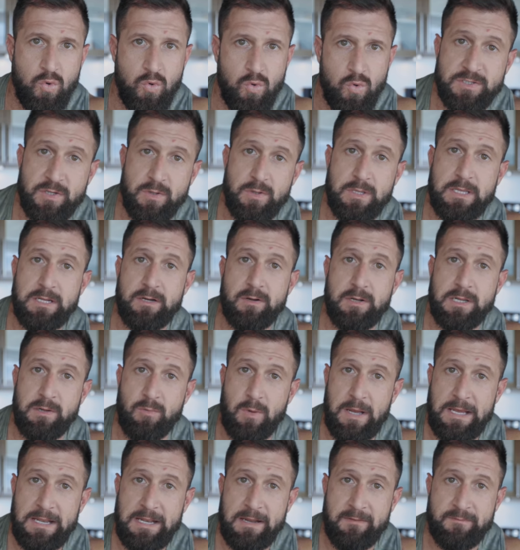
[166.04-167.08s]
So literally
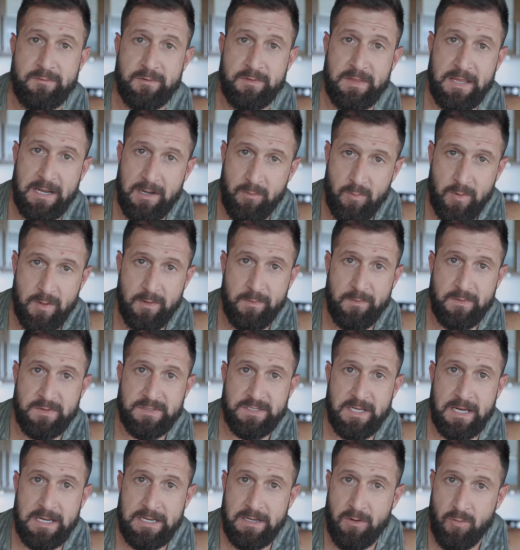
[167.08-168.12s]
right after that, I went on their
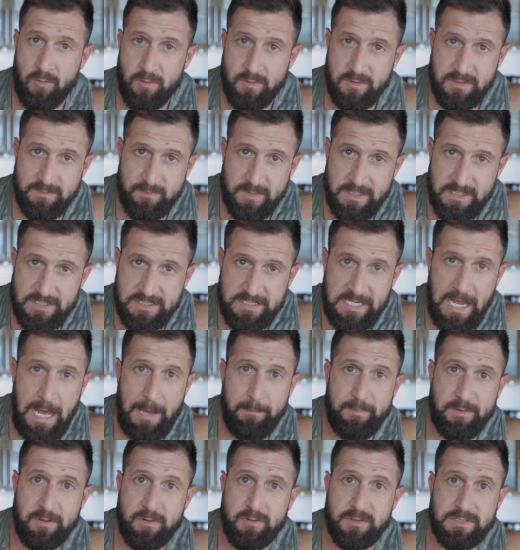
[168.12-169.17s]
site, and ordered as much
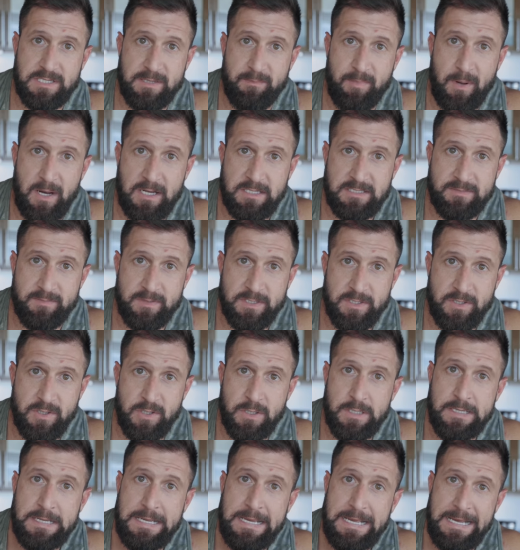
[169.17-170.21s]
topical as I possibly
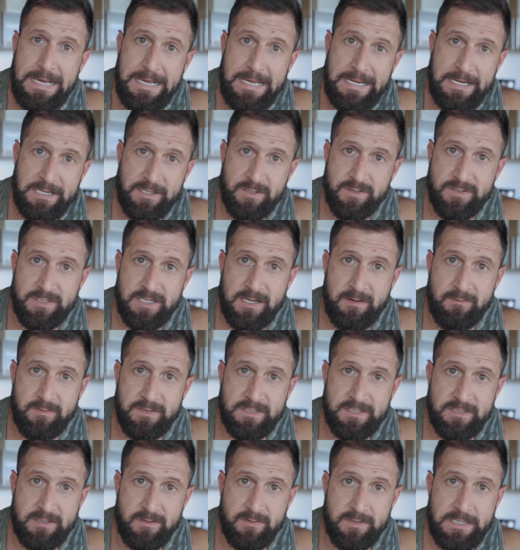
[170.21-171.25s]
could, and I use it every
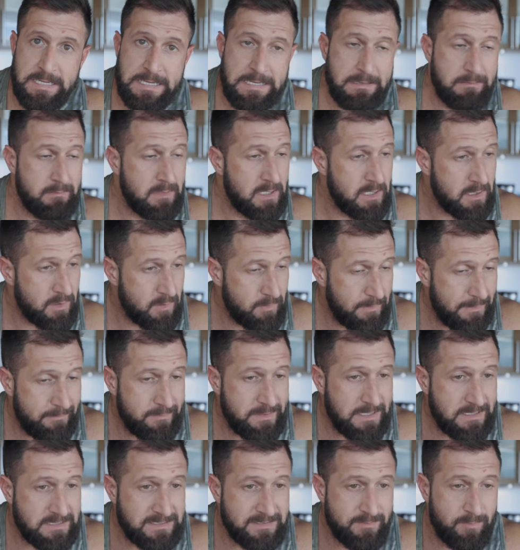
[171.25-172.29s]
single day. You're
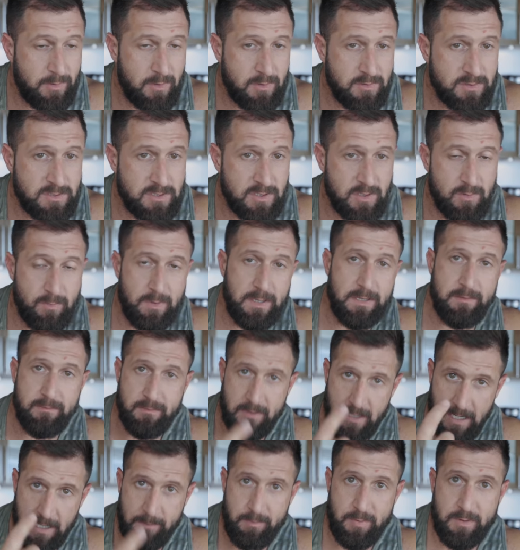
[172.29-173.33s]
probably not supposed to,
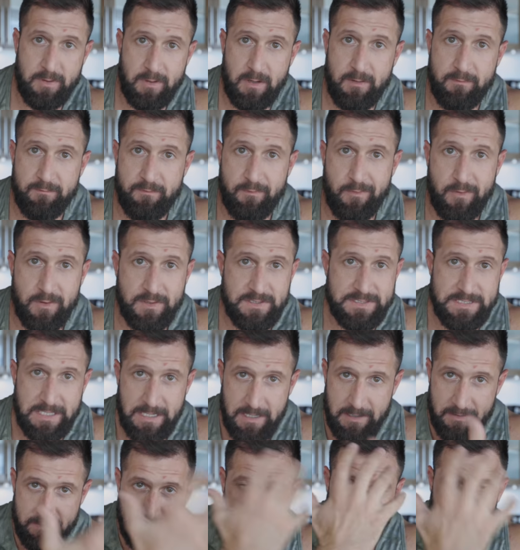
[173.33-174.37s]
but I put it on first,
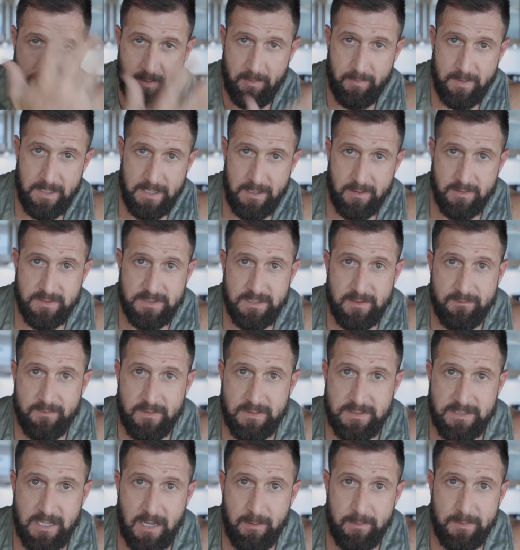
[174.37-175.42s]
then I put my hair stuff
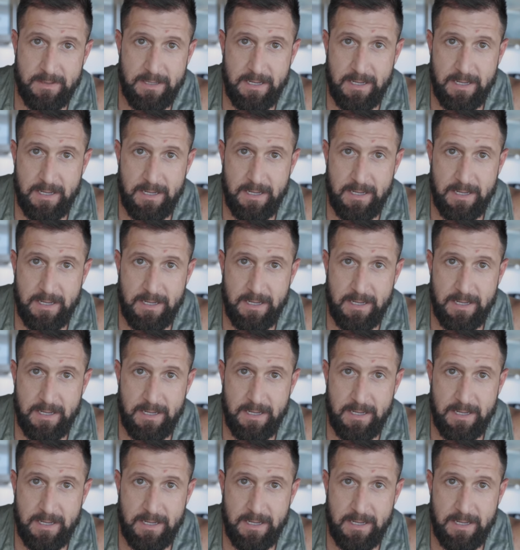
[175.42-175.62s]
on top of